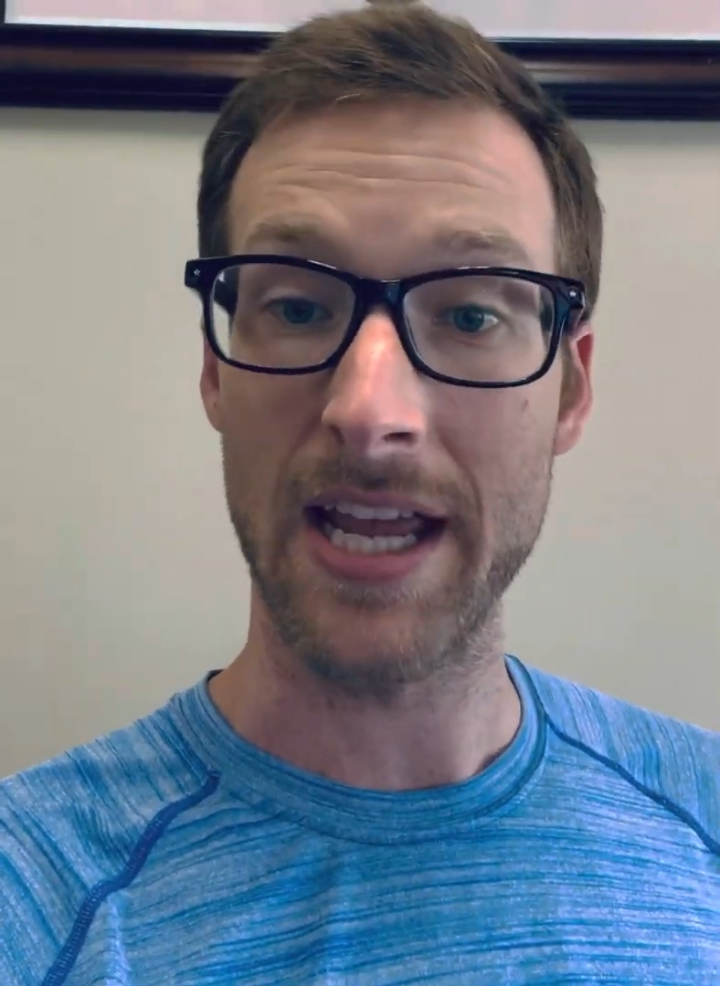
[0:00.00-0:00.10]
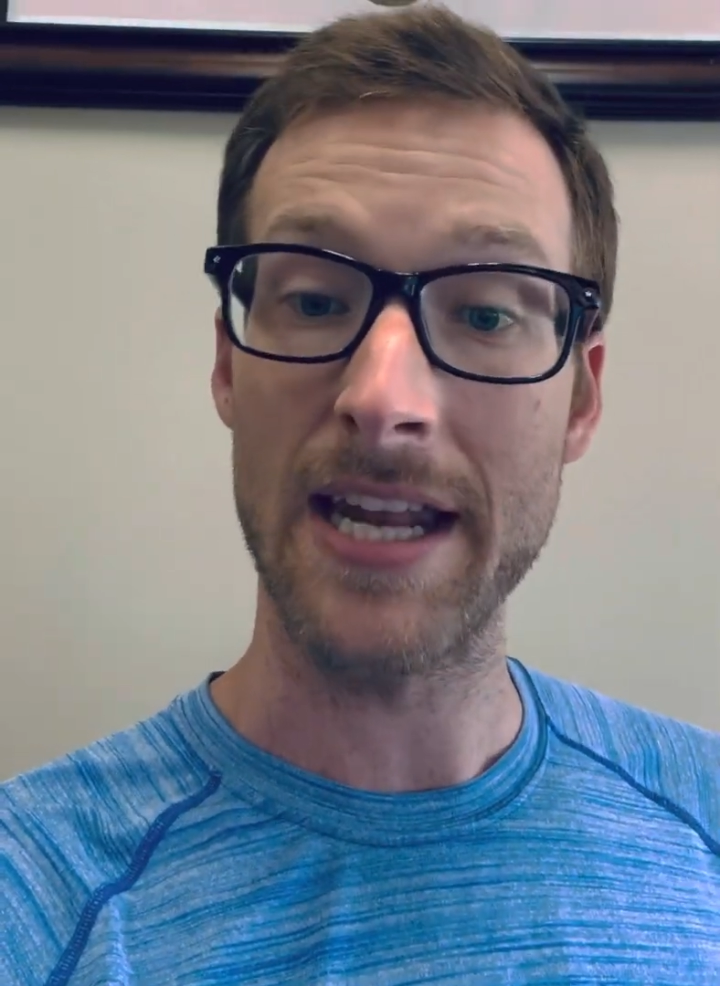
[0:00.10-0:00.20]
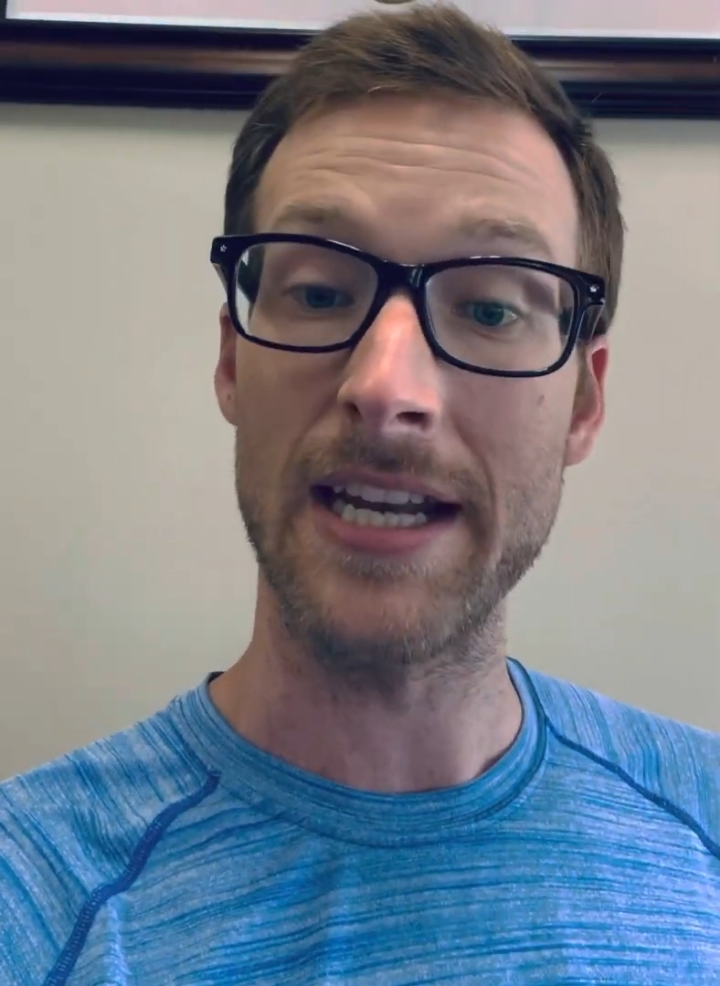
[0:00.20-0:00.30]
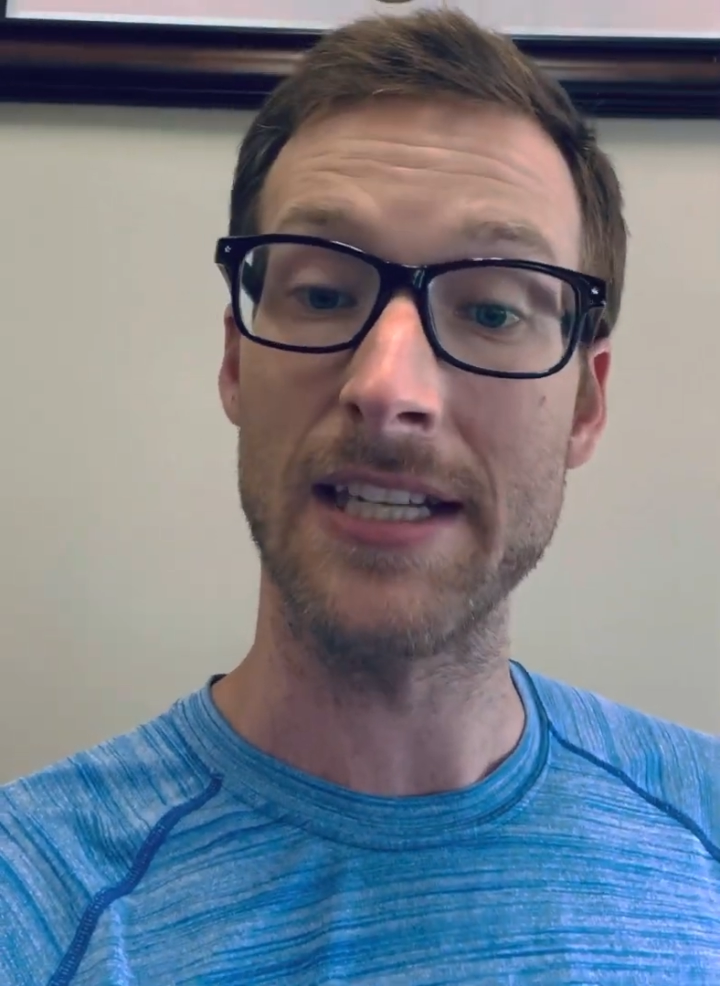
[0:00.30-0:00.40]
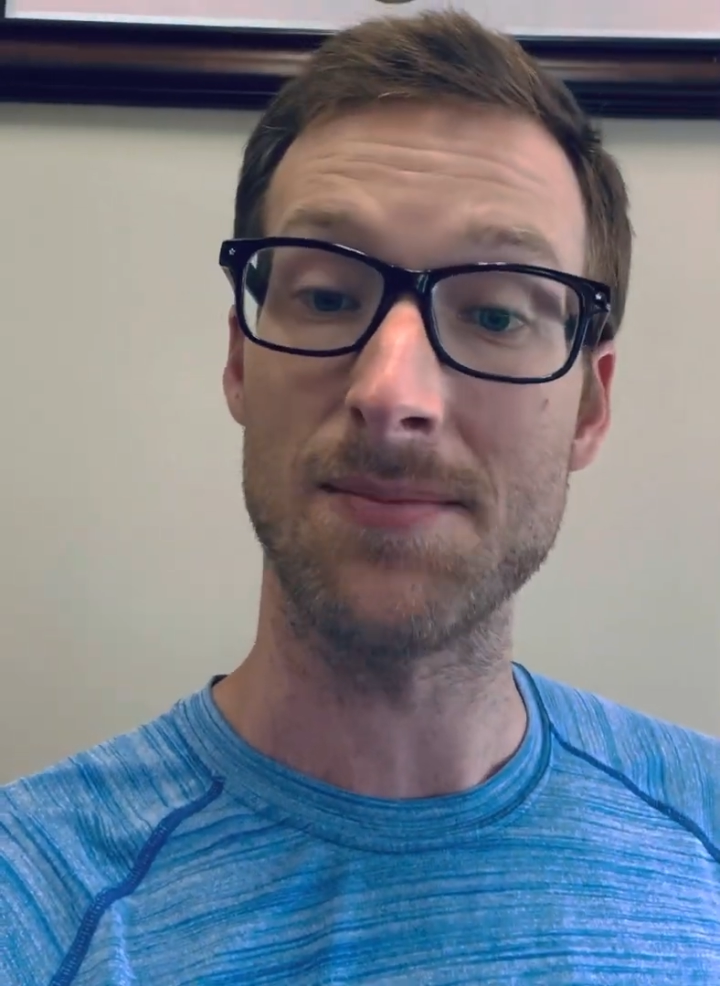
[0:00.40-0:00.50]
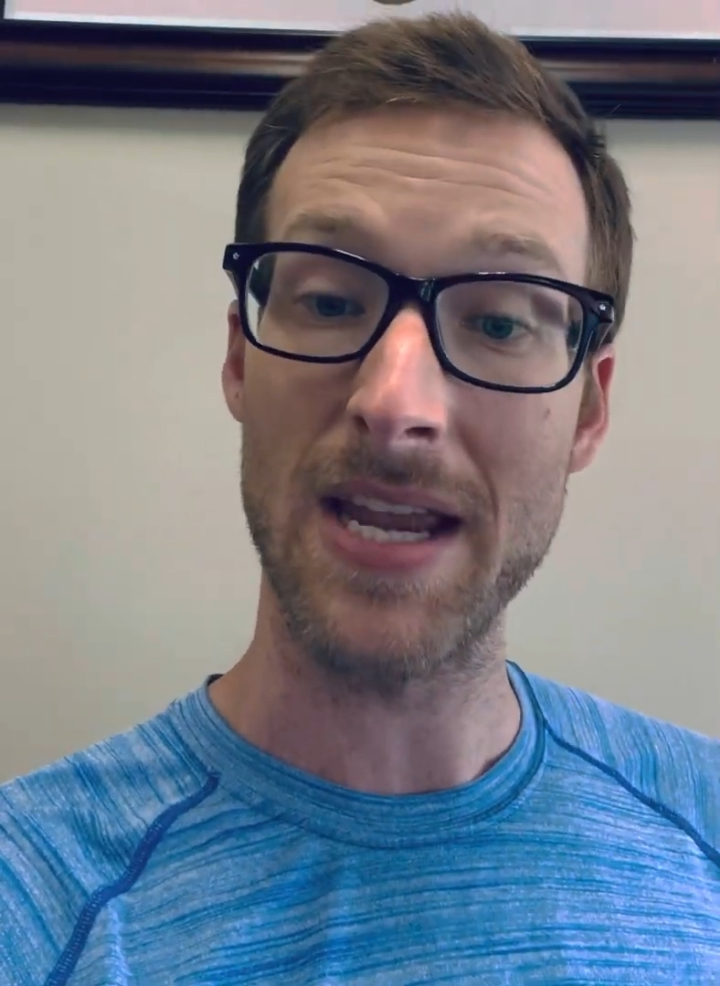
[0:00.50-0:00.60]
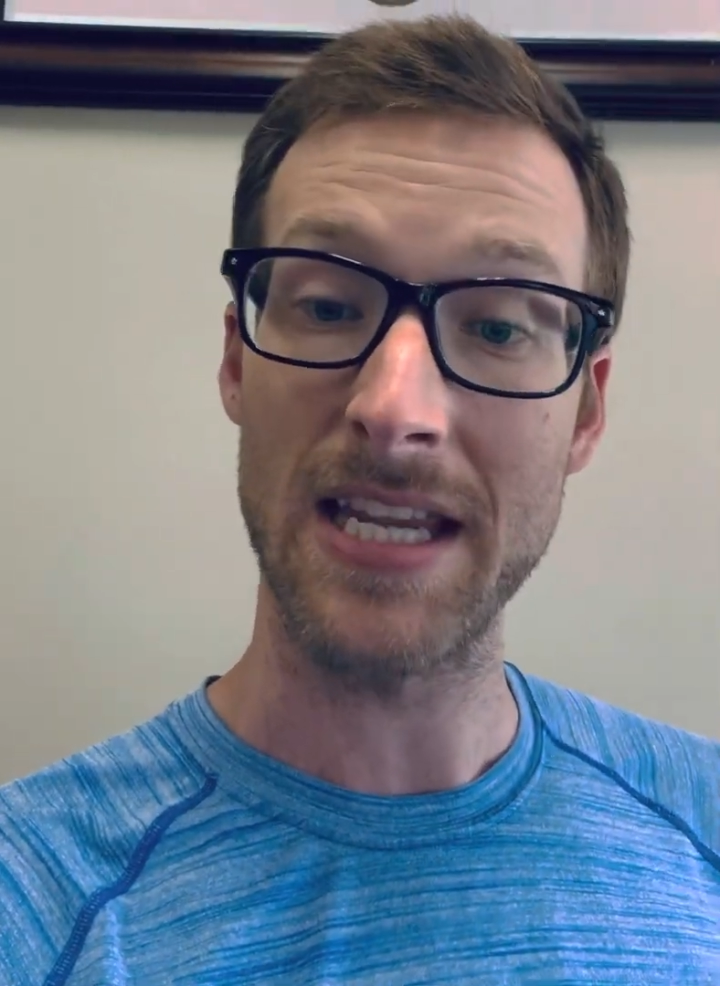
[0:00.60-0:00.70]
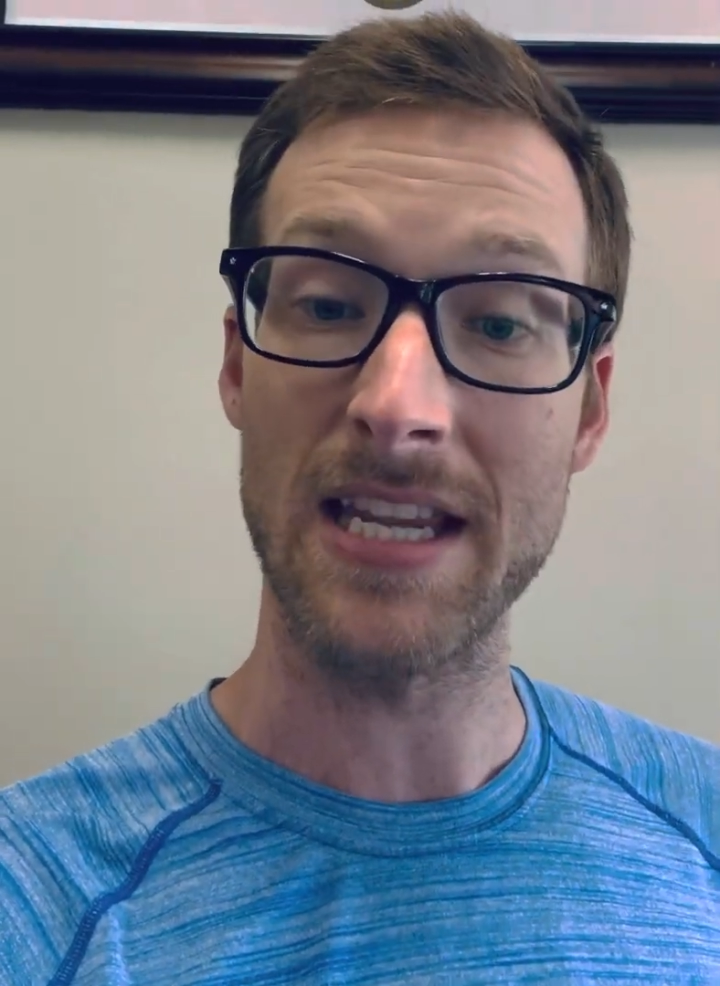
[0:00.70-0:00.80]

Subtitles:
and it is making